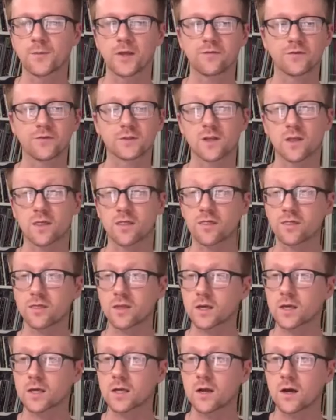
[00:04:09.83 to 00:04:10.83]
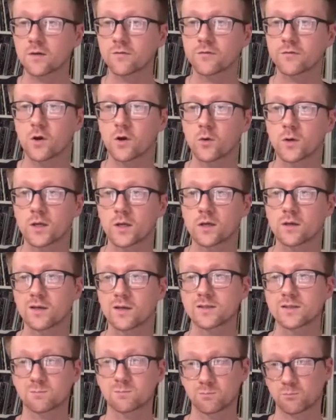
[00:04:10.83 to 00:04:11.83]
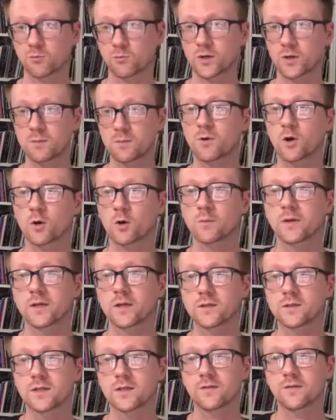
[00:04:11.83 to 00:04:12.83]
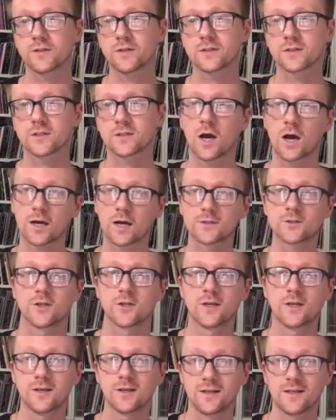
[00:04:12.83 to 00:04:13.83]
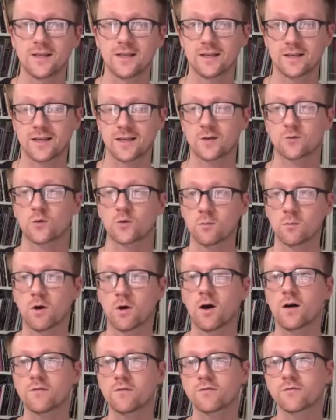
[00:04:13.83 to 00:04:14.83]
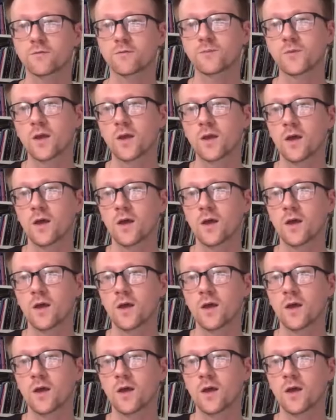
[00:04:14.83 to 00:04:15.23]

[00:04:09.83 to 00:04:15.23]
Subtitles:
If it's a thick enough coating, it's pretty permanent. If it's not, it can rub off.